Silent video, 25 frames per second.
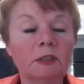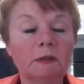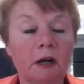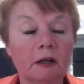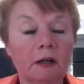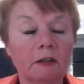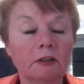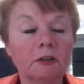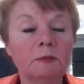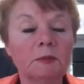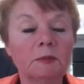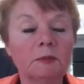
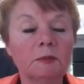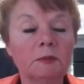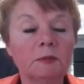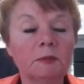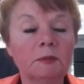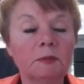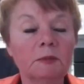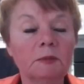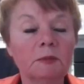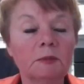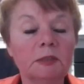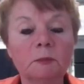our
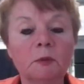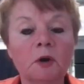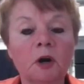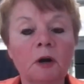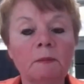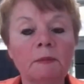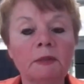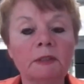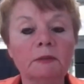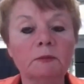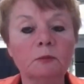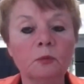communications
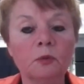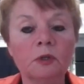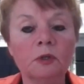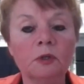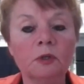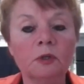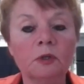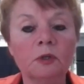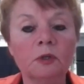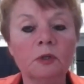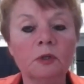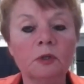department
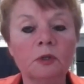would